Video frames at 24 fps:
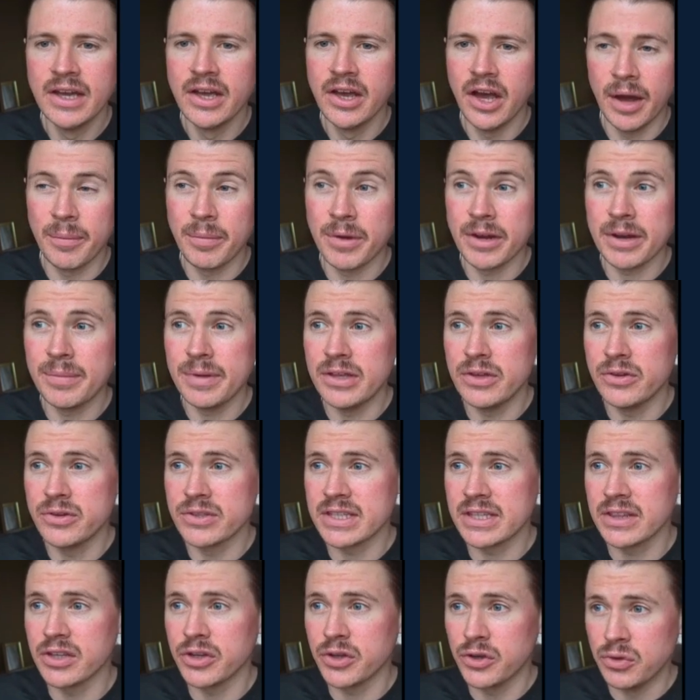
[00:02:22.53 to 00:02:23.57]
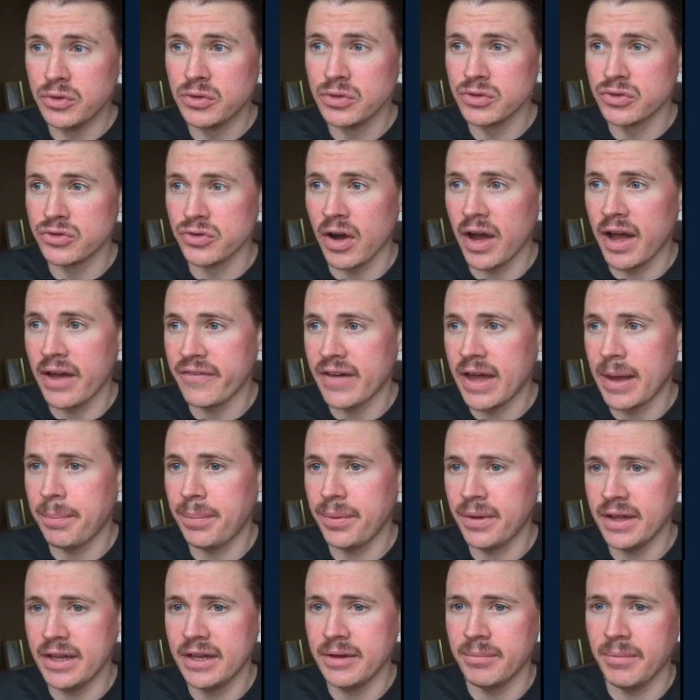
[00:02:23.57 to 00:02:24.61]
I'm going to be using the Google Drive app
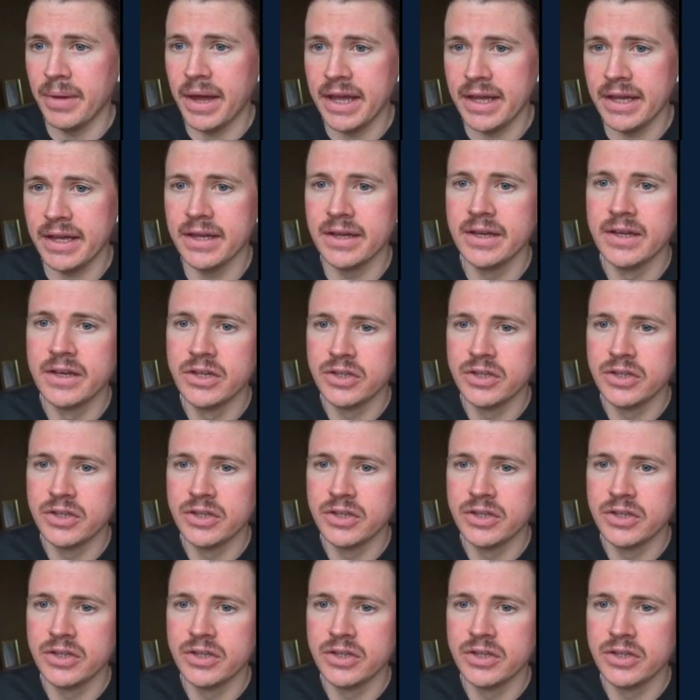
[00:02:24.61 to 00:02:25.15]
in Make